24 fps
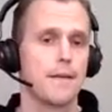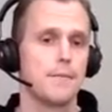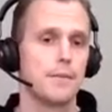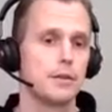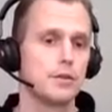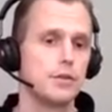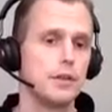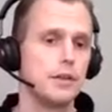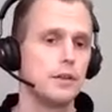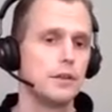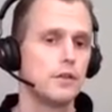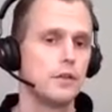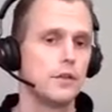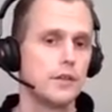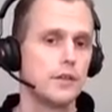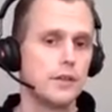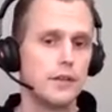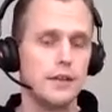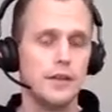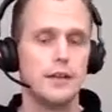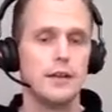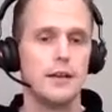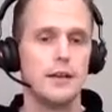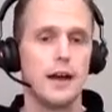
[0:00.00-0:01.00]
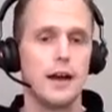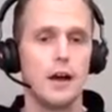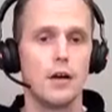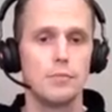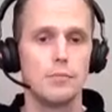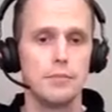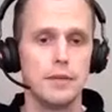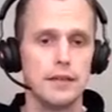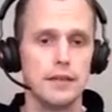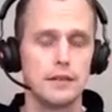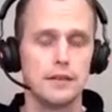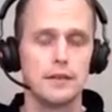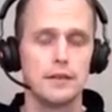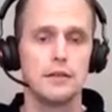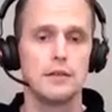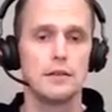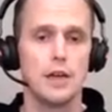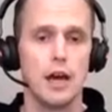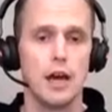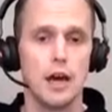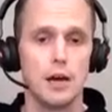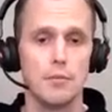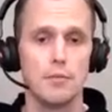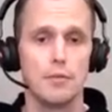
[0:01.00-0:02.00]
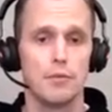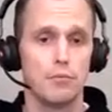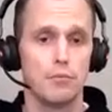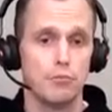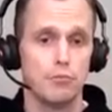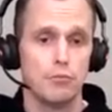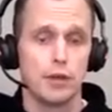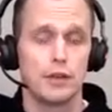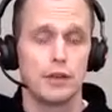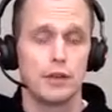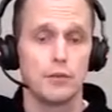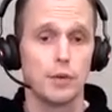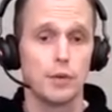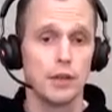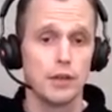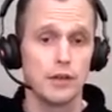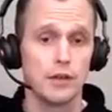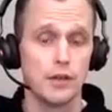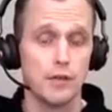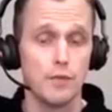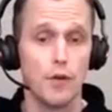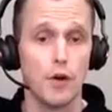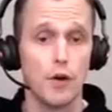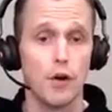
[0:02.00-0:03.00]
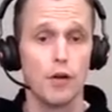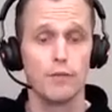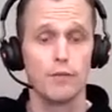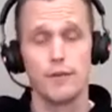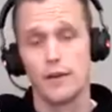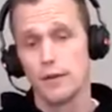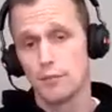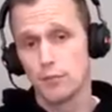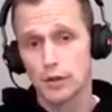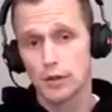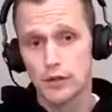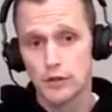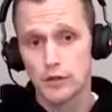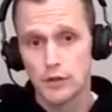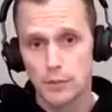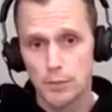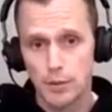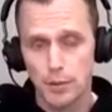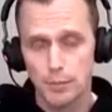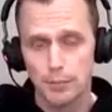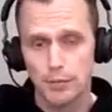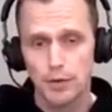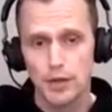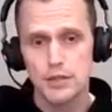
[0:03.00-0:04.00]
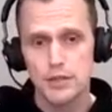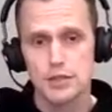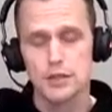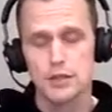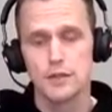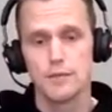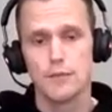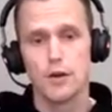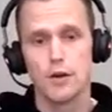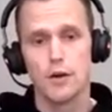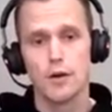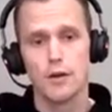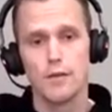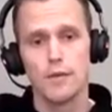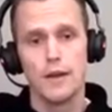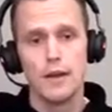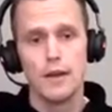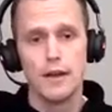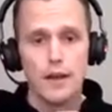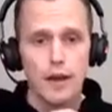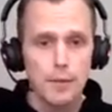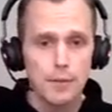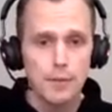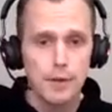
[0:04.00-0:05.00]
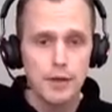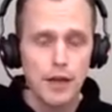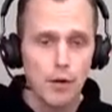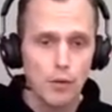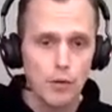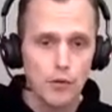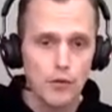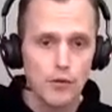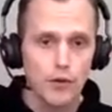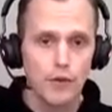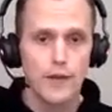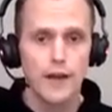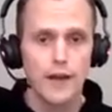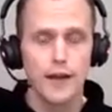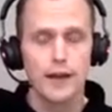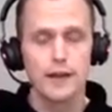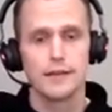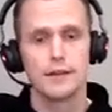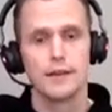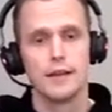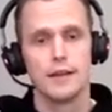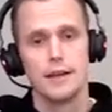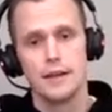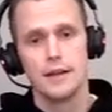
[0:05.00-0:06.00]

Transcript: but you need to see what is involved, what is the preparation involved, how many hours are that,